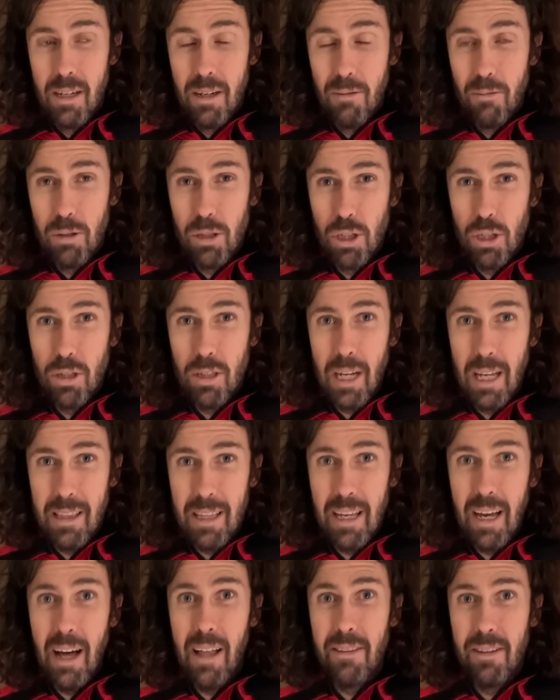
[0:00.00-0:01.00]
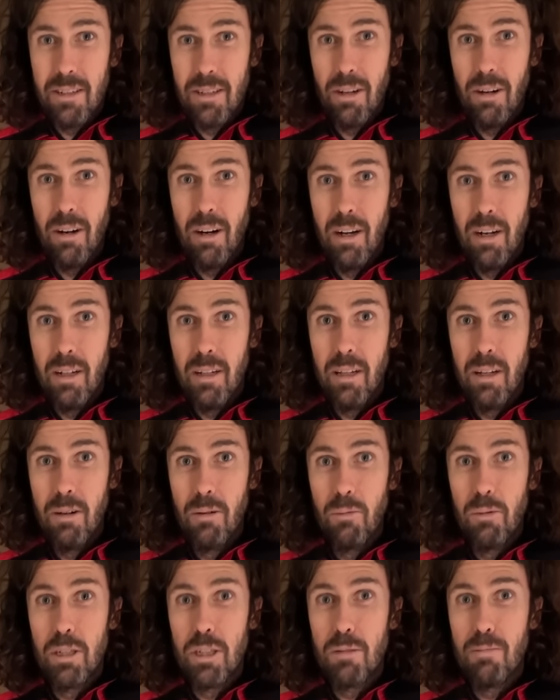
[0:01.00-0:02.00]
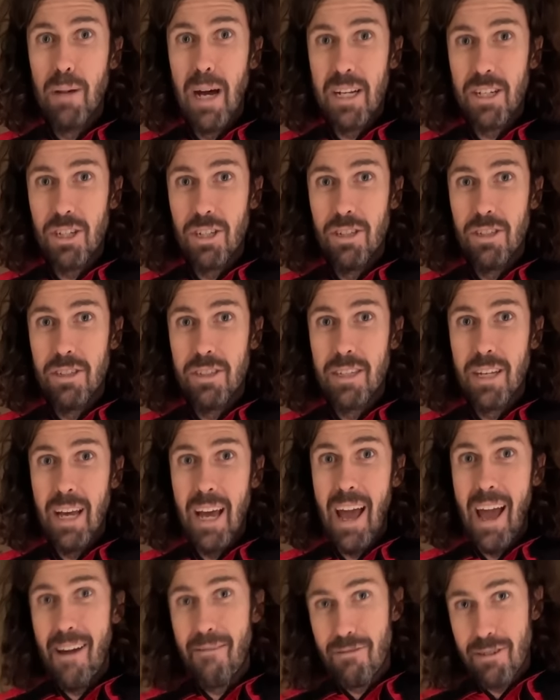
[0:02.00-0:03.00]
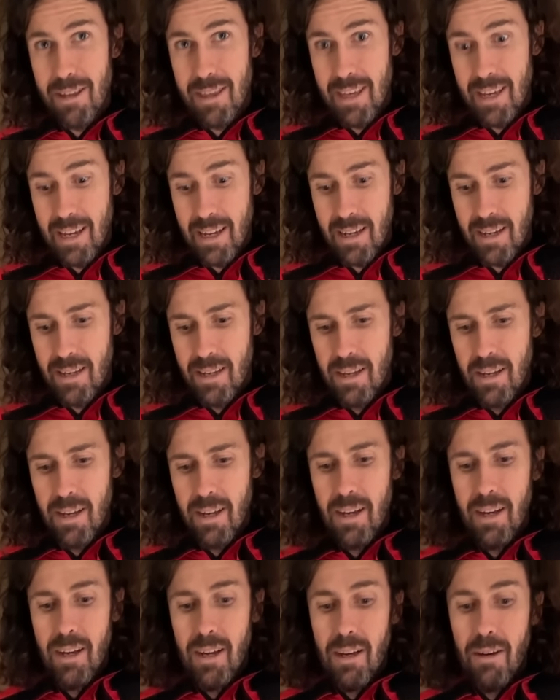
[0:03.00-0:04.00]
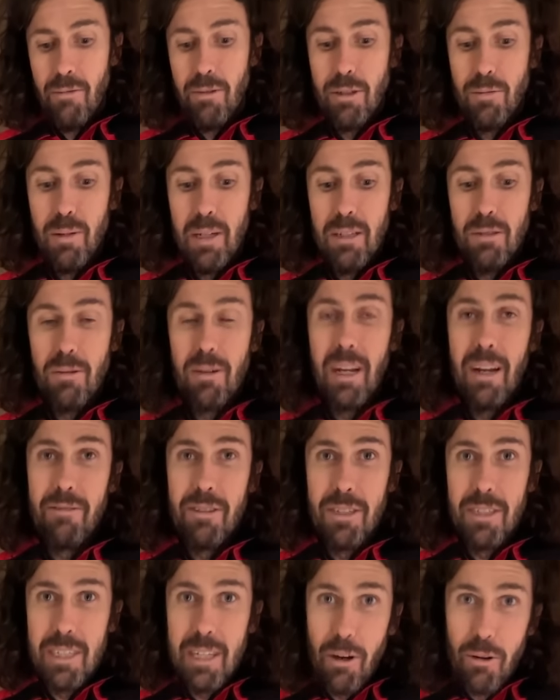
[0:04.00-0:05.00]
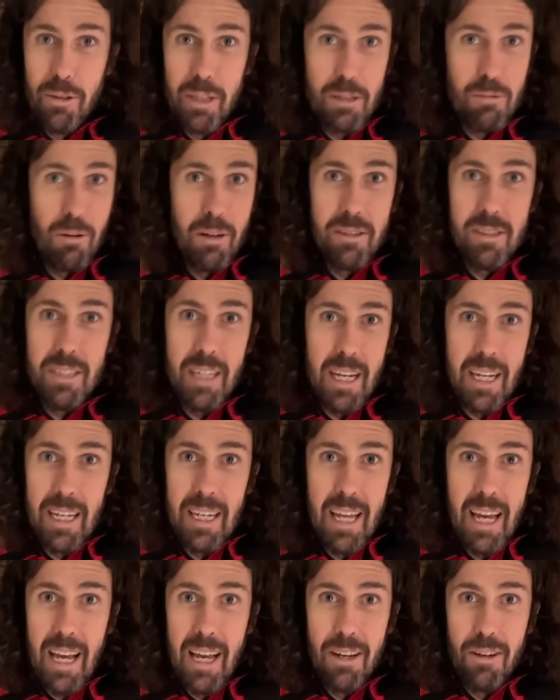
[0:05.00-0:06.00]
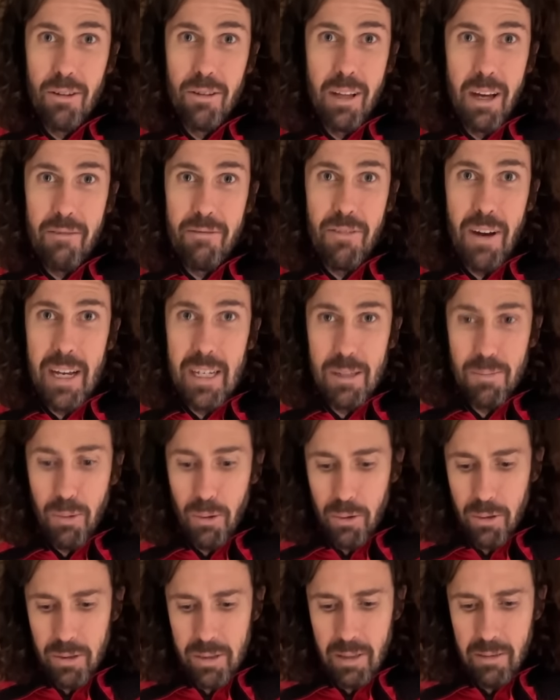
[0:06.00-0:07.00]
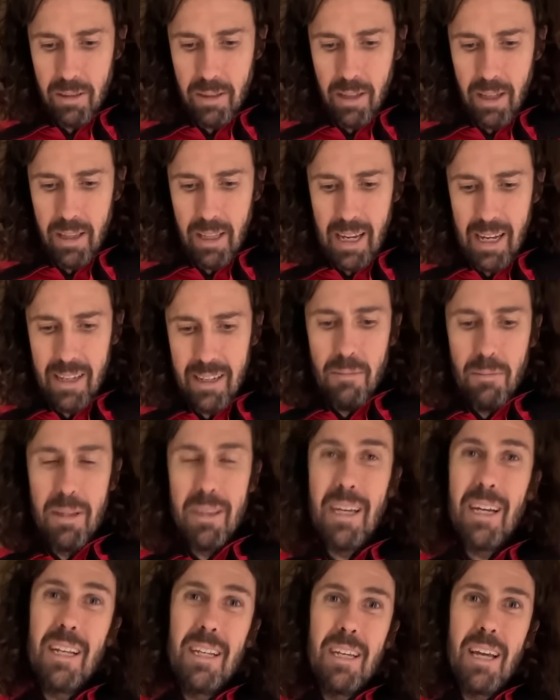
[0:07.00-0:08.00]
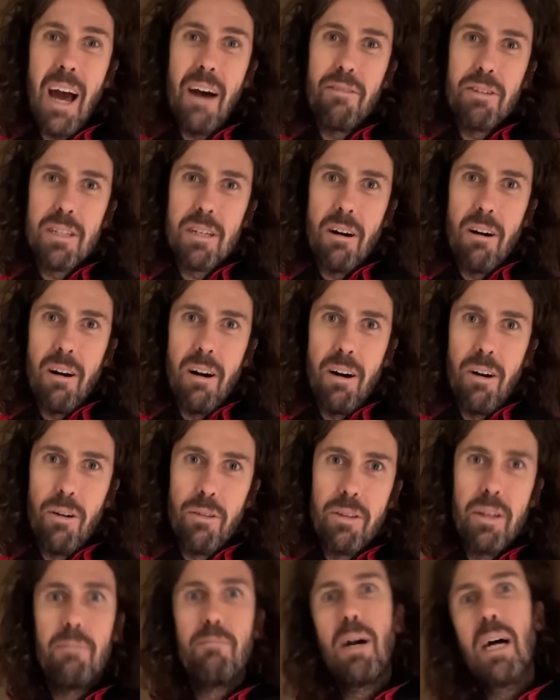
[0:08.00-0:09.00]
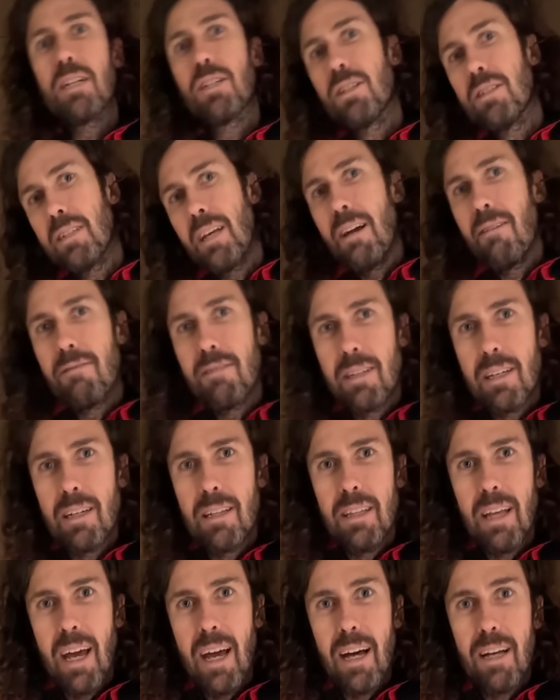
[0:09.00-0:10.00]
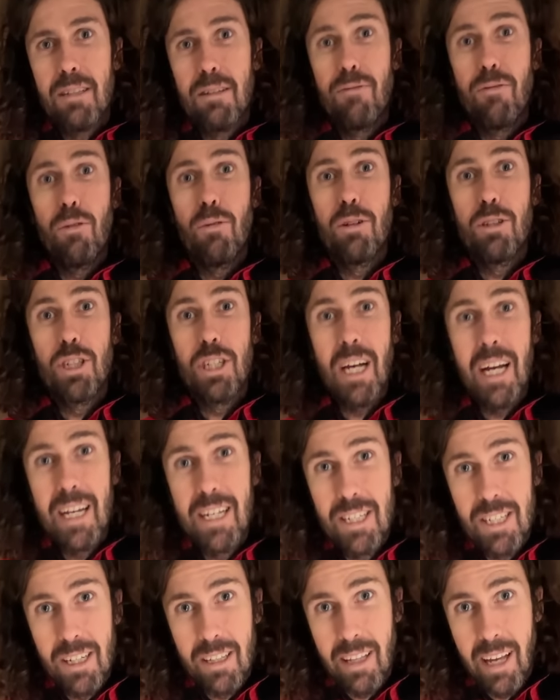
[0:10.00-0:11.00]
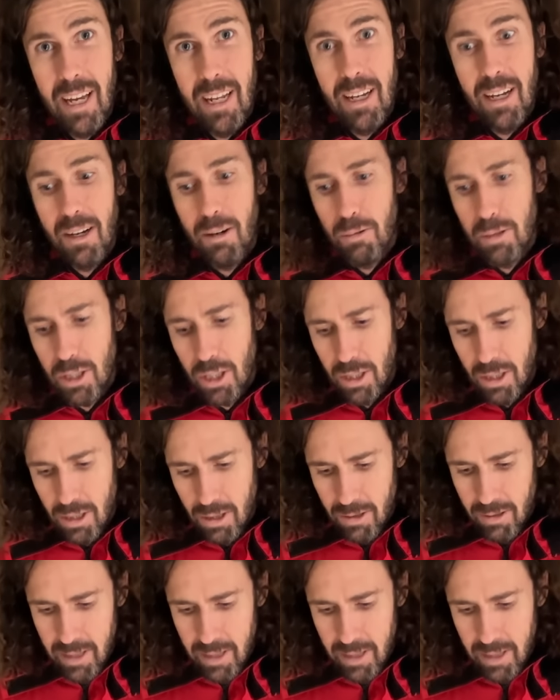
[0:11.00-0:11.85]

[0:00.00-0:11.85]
we should get the other tile, which matches everything, which means we're gonna have to sell this one secondhand on my Facebook or something like that. But then you have a tile that matches everything in the house. If you wanna change it later, we should do